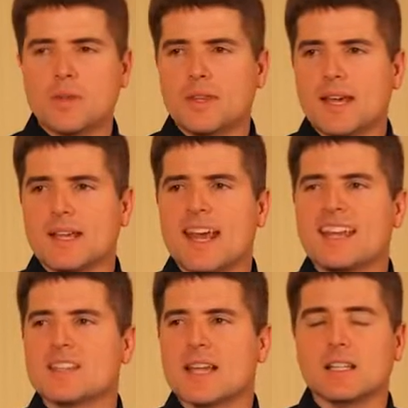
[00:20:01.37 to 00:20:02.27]
one thing, and
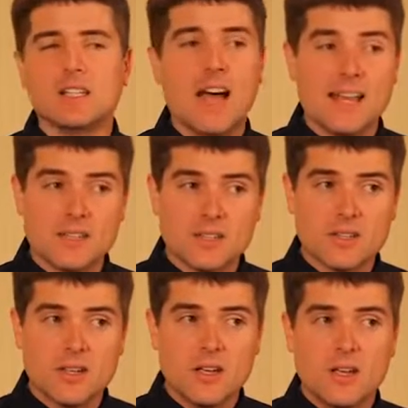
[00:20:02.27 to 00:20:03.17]
that is that light
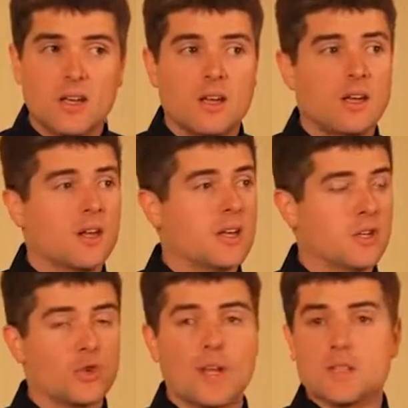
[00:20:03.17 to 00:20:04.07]

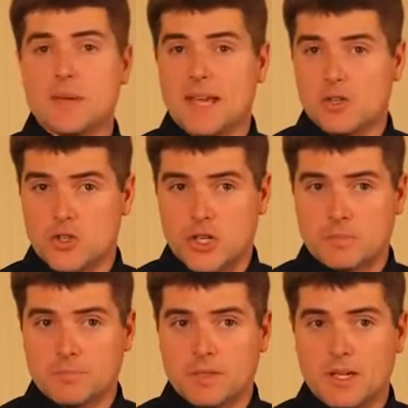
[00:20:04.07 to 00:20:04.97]
can transmit
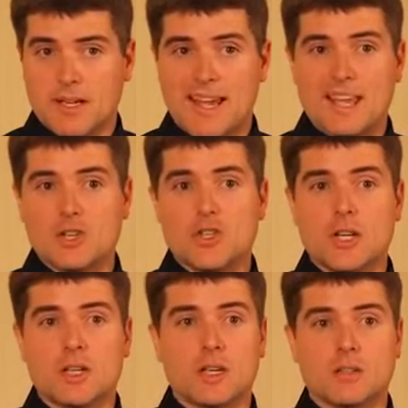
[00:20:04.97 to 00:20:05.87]
energy, and that
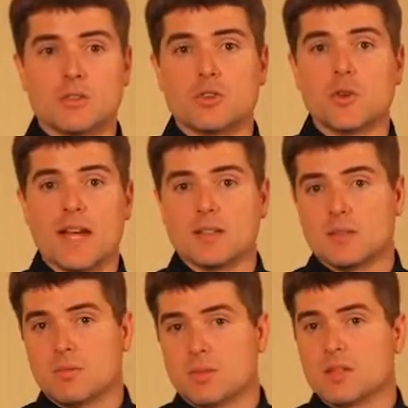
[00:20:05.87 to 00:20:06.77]
energy can create,
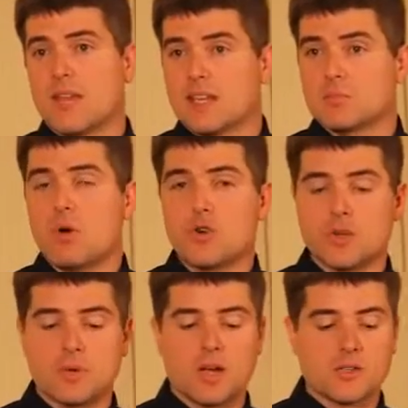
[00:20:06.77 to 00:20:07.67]
in this case,
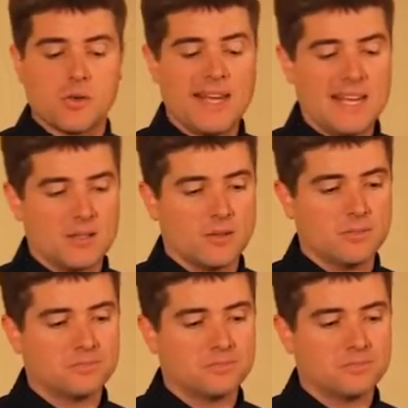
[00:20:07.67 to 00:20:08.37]
motion, but also heat.